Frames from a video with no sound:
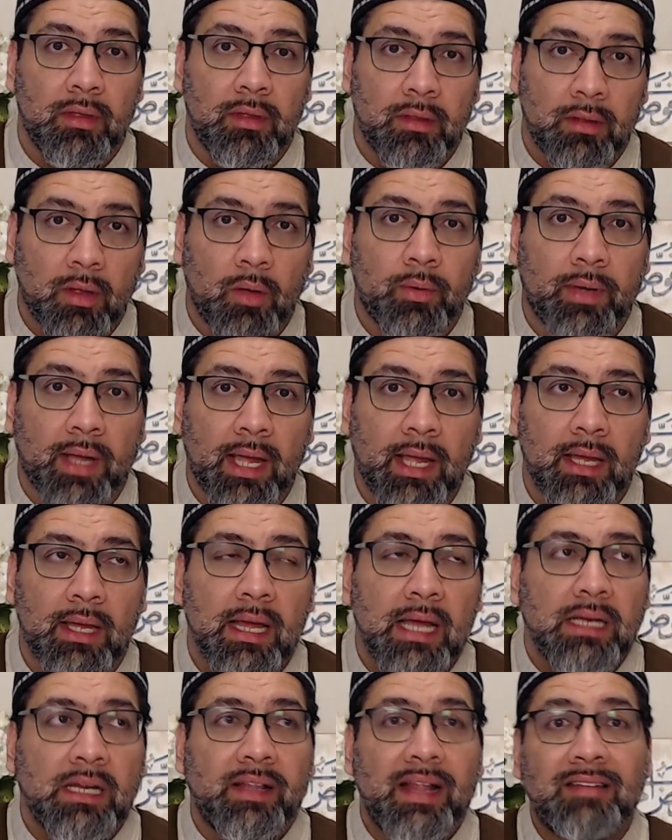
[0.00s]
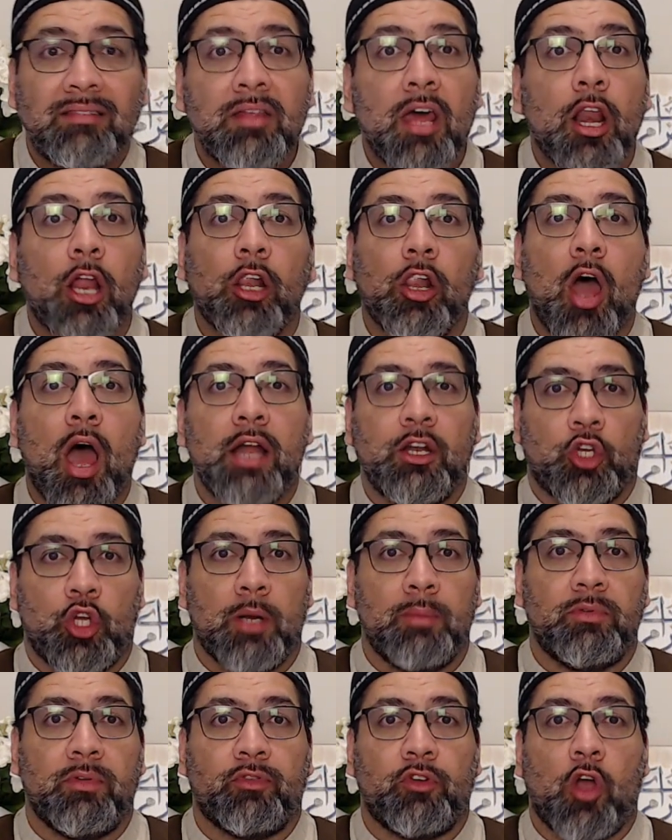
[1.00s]
Okay? Now that's not a lot in terms
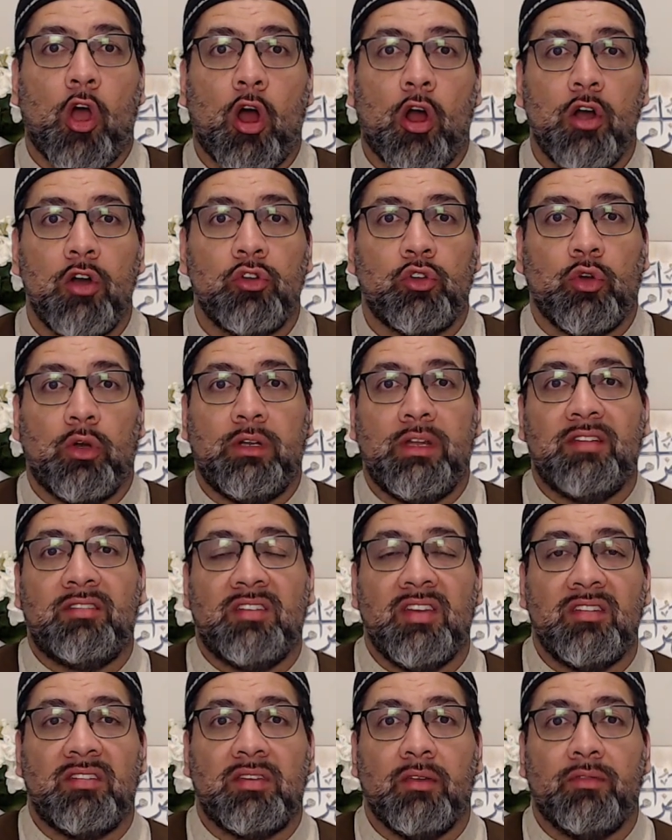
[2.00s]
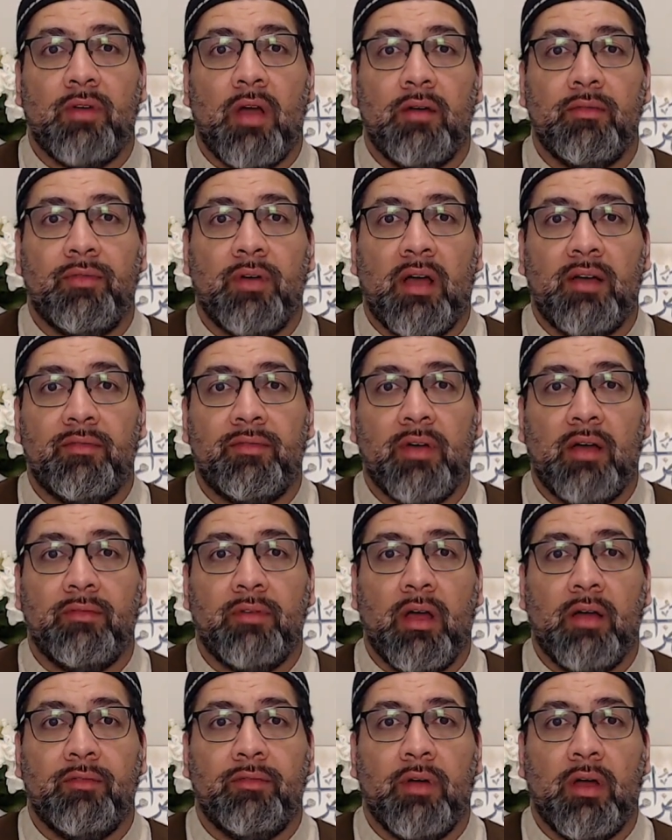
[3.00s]
of cars or distance of
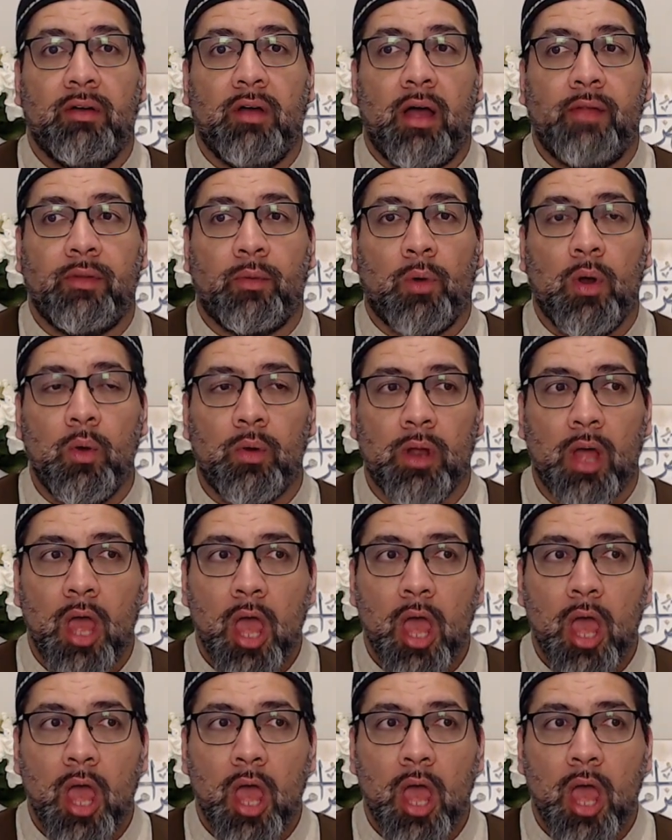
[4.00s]
on the road,